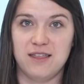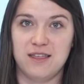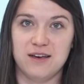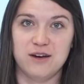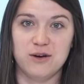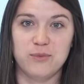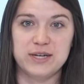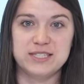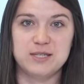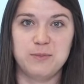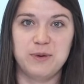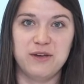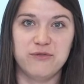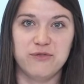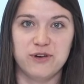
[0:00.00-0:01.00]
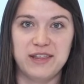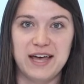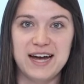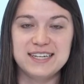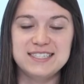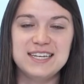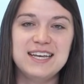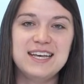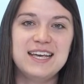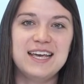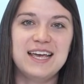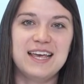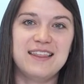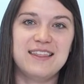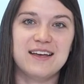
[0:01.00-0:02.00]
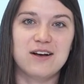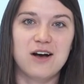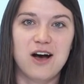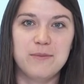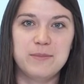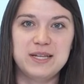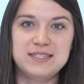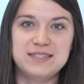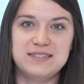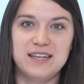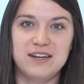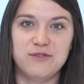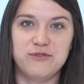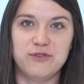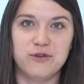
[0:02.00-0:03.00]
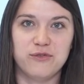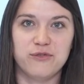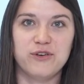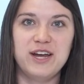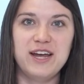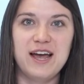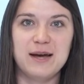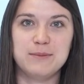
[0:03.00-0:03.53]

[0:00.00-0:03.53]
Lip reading: the recipe for that in the comments, then feel free.